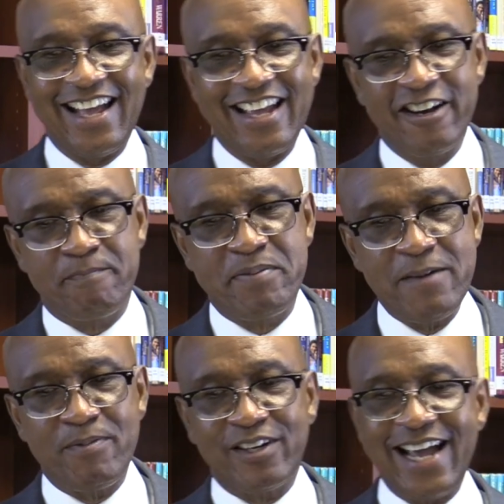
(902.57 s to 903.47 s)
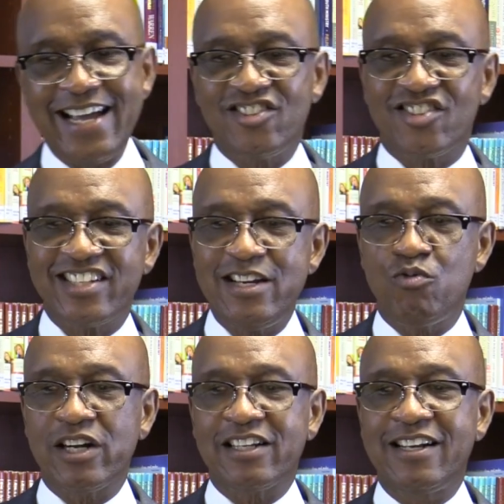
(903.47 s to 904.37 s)
if people can't see
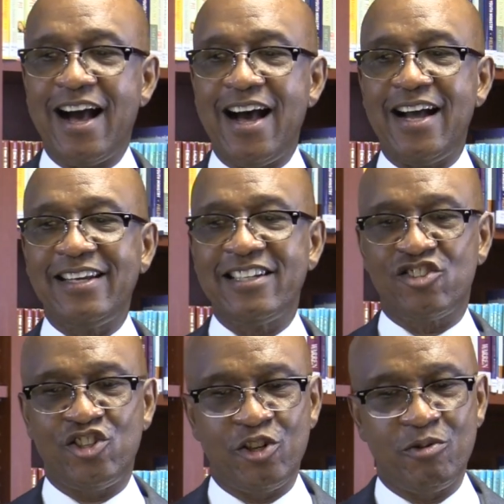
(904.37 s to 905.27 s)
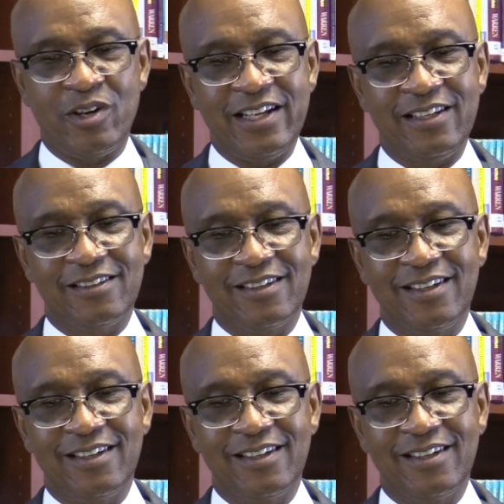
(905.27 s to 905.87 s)
what God is doing,